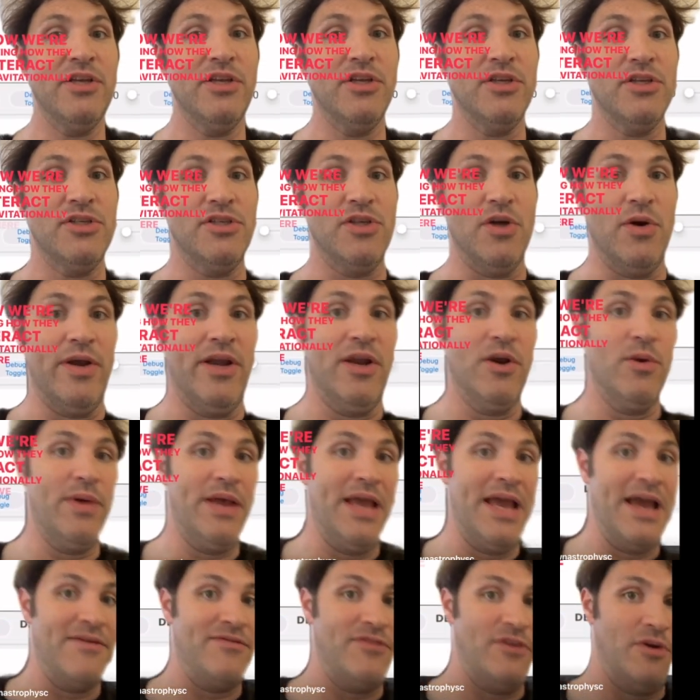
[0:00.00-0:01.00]
So here
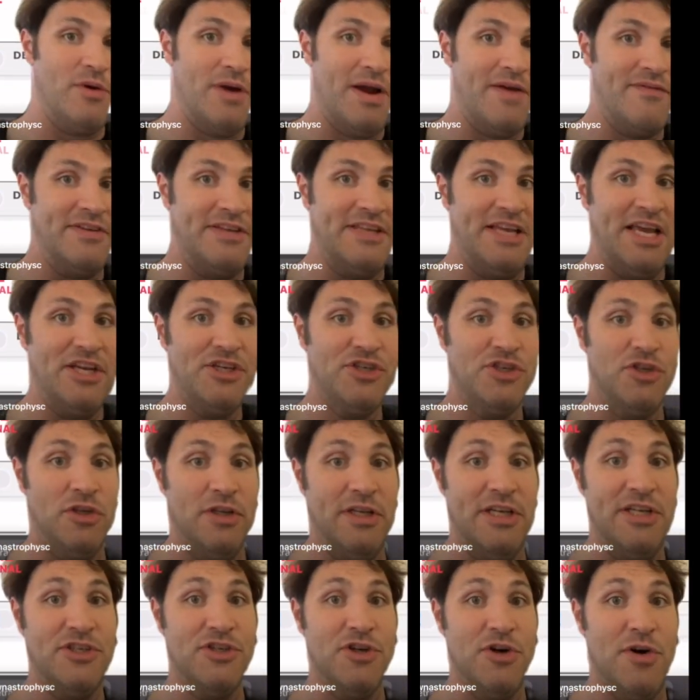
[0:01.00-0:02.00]
we have the gravitational
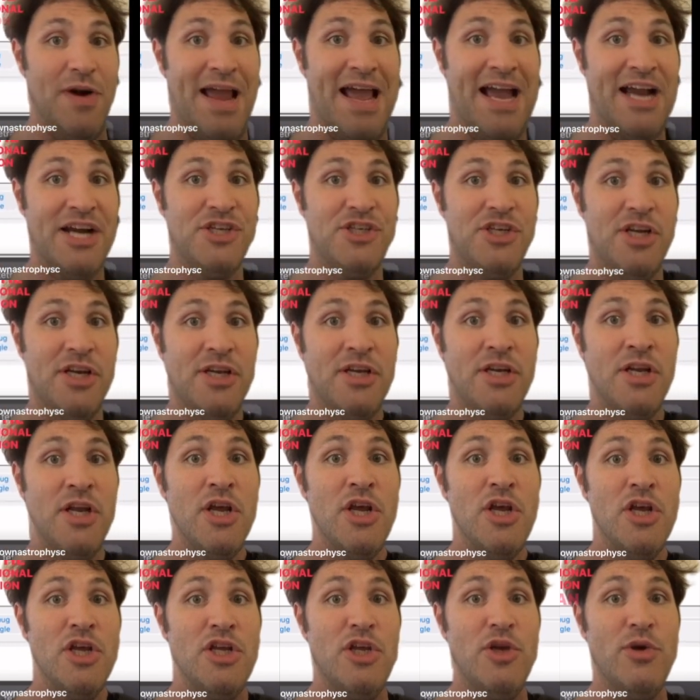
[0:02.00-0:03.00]
interaction.
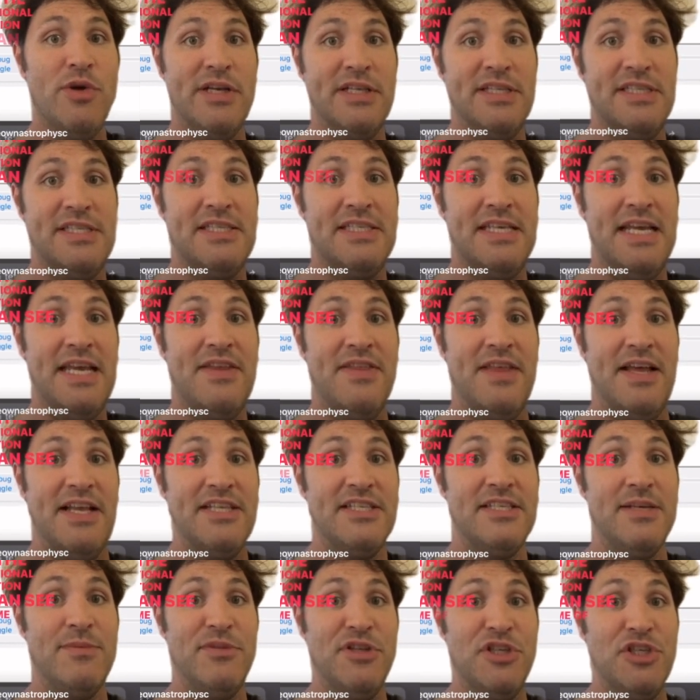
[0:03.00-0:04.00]
You can see that
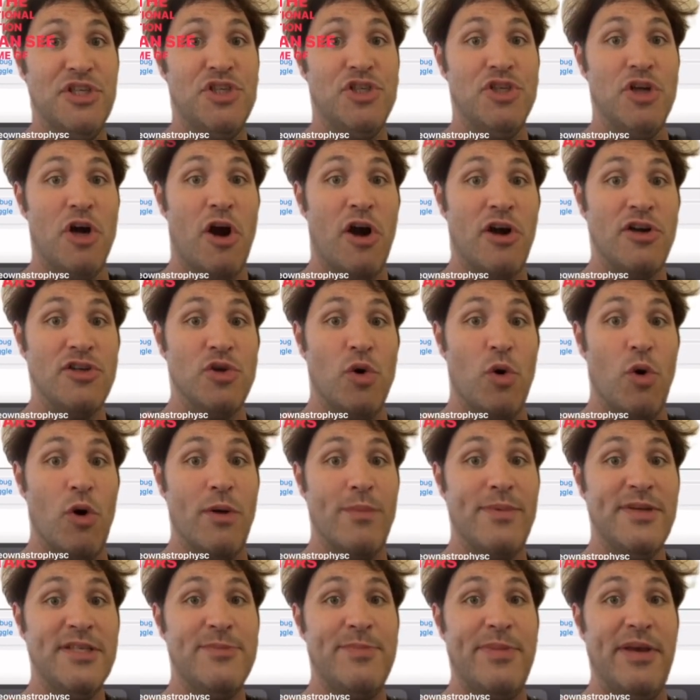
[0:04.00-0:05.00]
some of the stars'
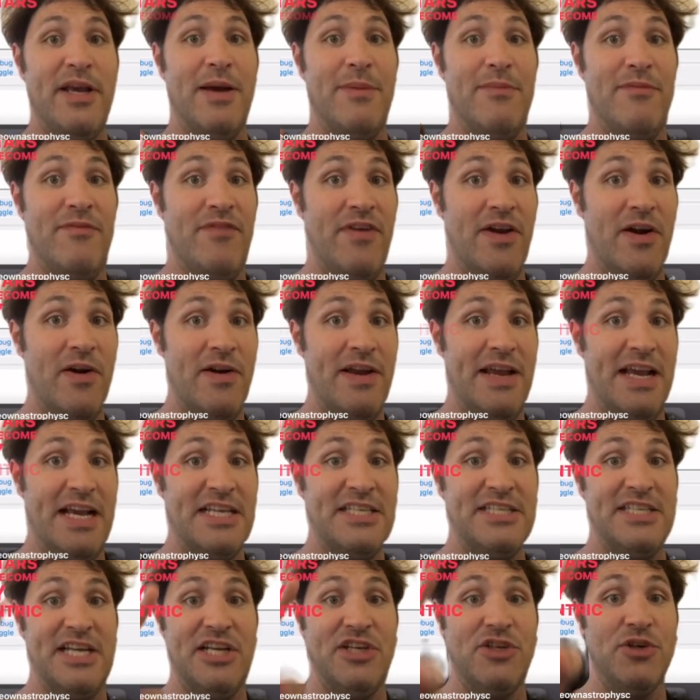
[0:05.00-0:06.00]
orbits become very
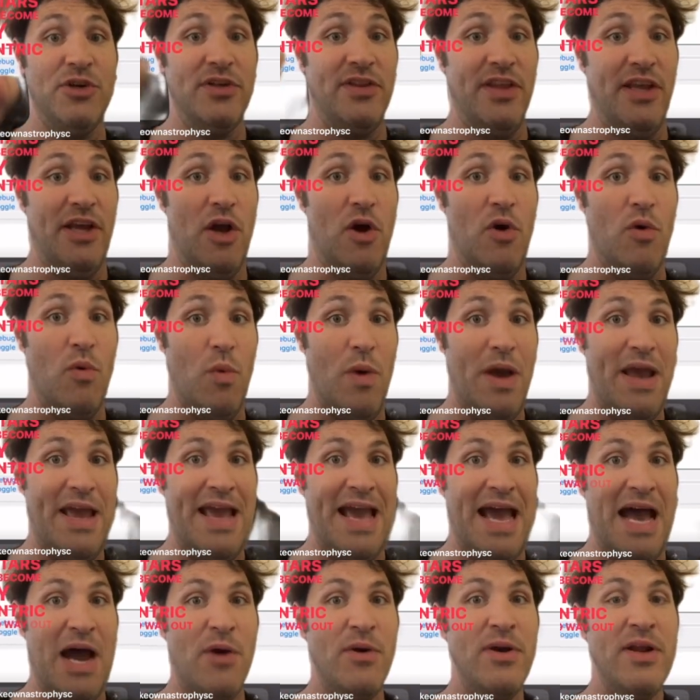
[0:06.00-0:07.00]
eccentric. They go way
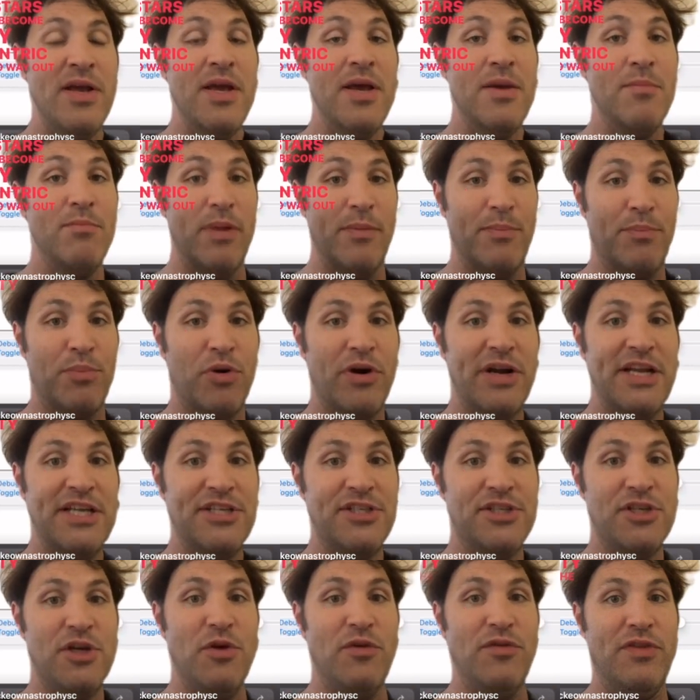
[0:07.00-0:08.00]
out, but pretty
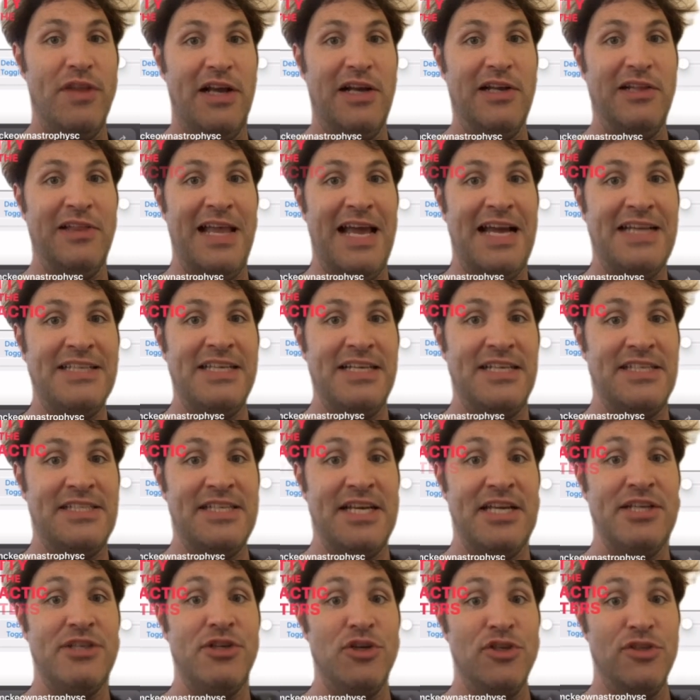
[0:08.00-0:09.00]
soon the galactic
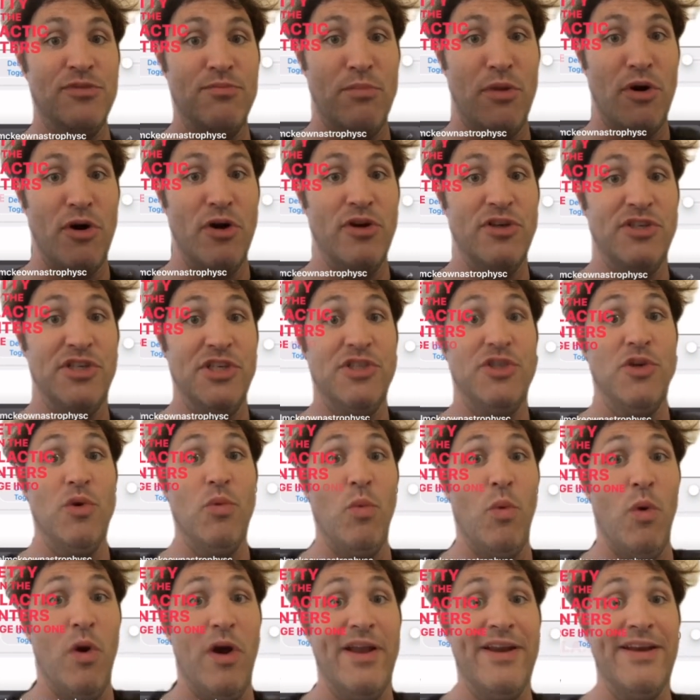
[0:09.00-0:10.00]
centers merge into
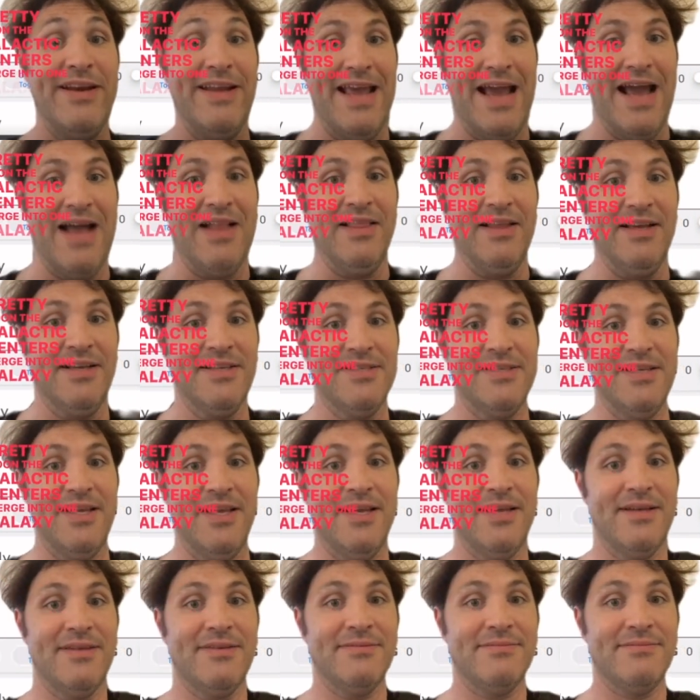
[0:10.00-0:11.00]
one
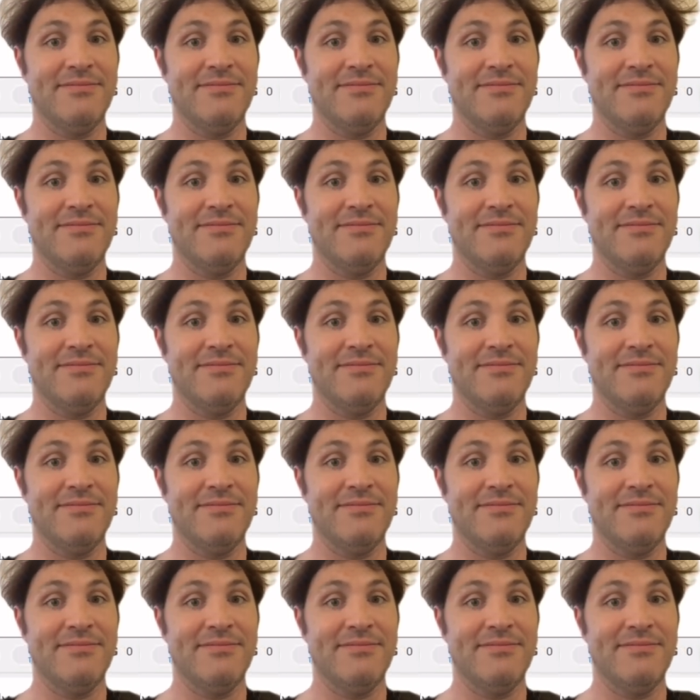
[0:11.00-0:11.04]
galaxy.